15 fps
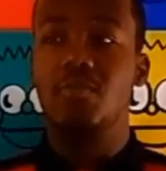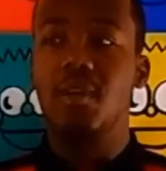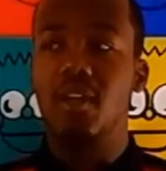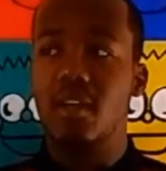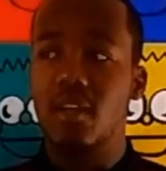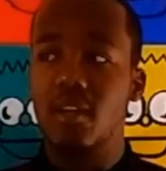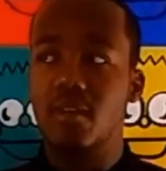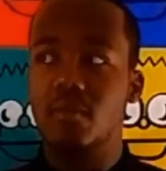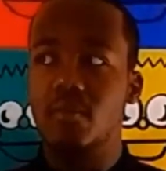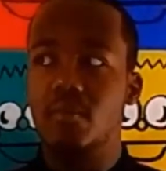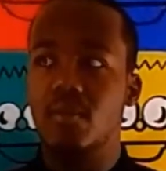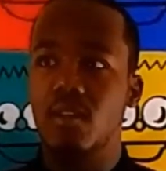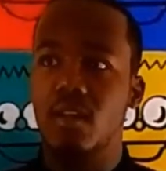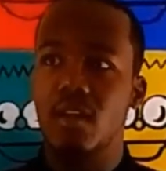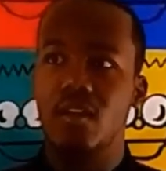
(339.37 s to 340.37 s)
with him?
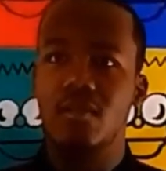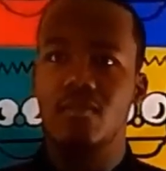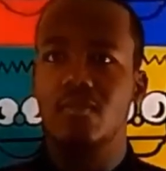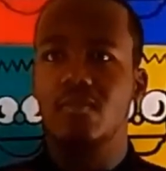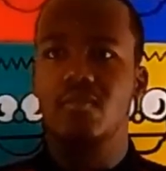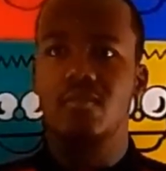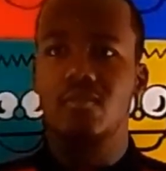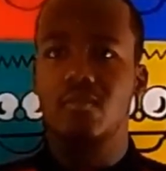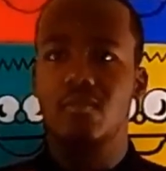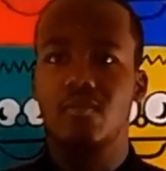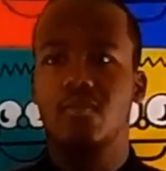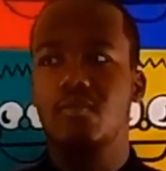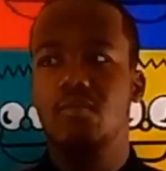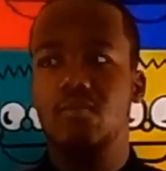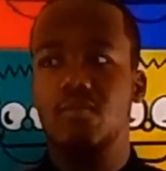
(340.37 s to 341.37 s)
Like,
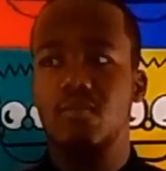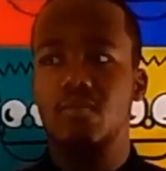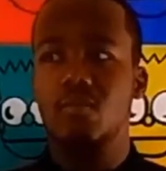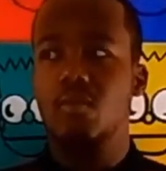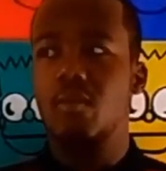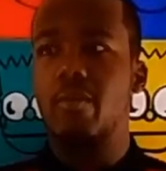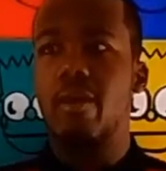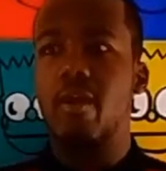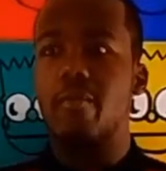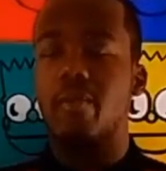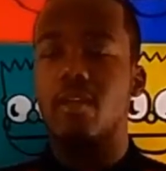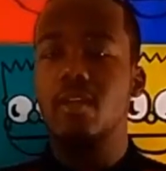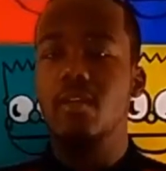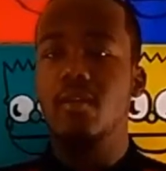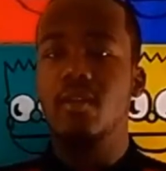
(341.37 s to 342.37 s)
what about
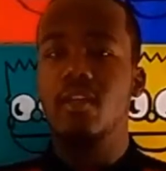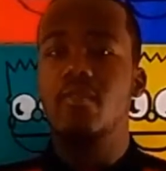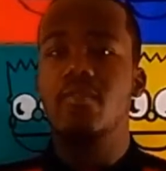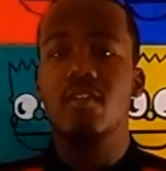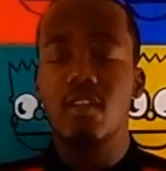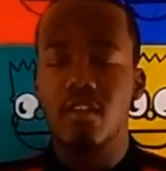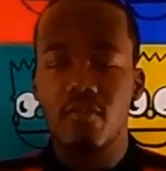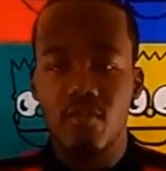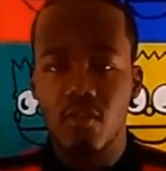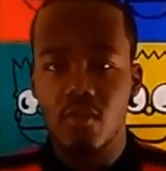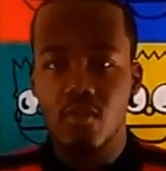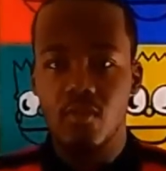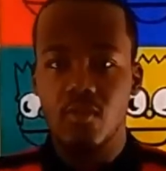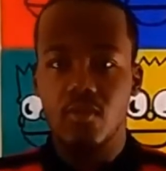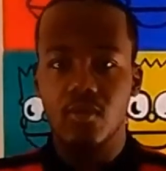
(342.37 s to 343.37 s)
me? Even if
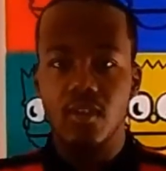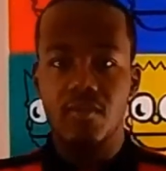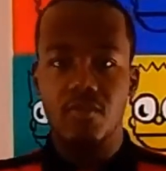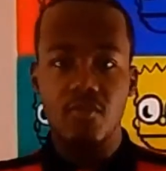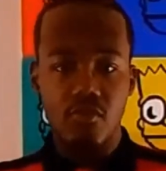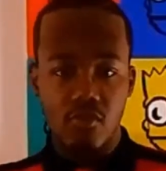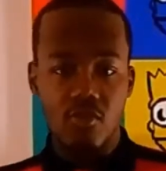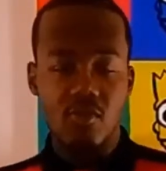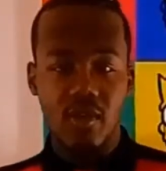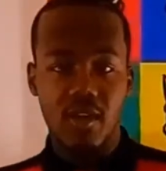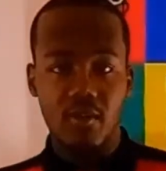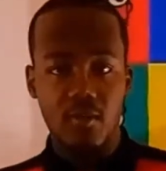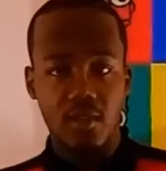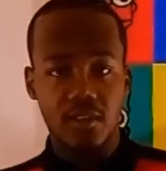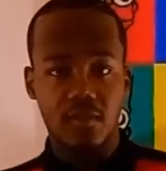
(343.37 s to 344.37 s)
you knew what it
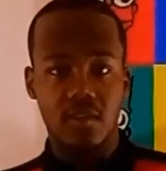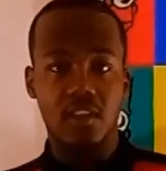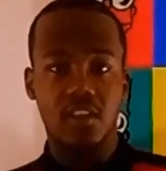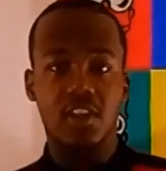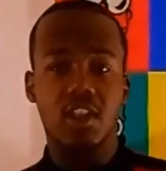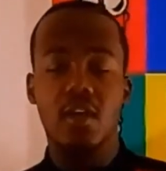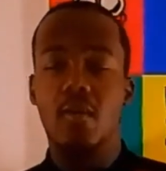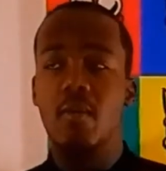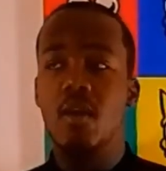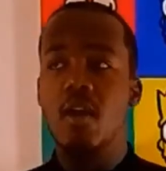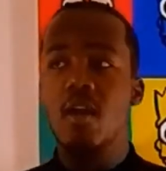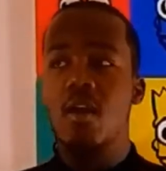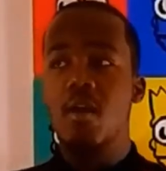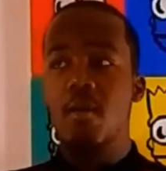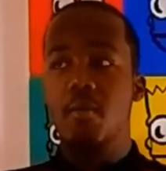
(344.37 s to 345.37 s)
was from the jump.
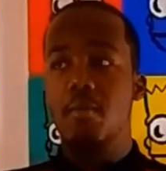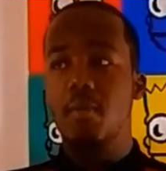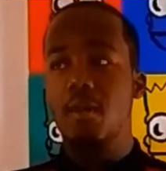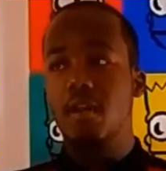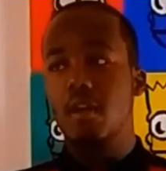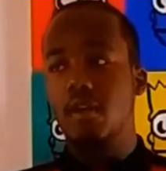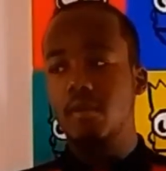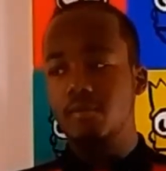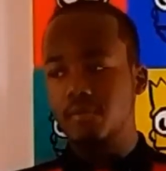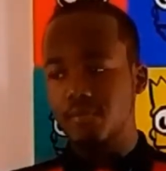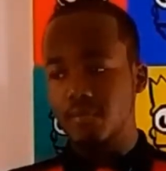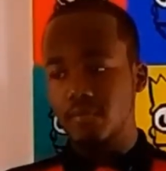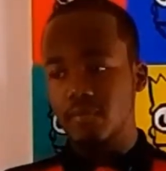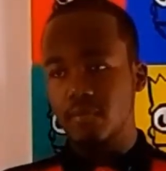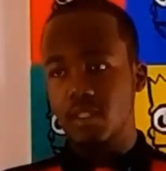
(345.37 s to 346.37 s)
But
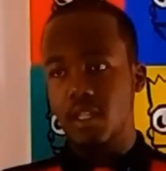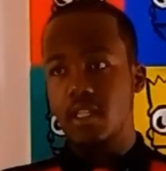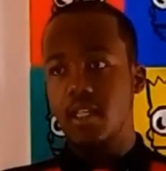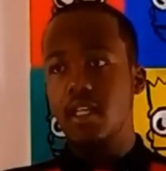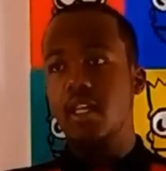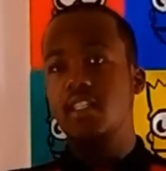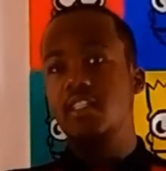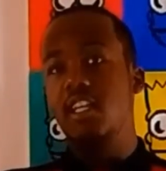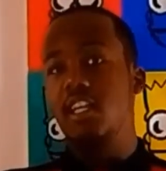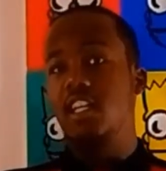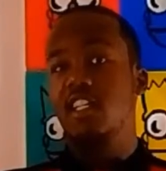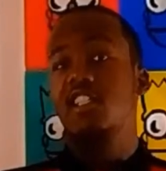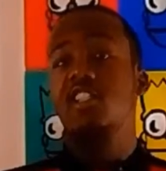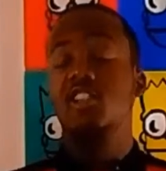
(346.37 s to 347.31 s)
and then I say it can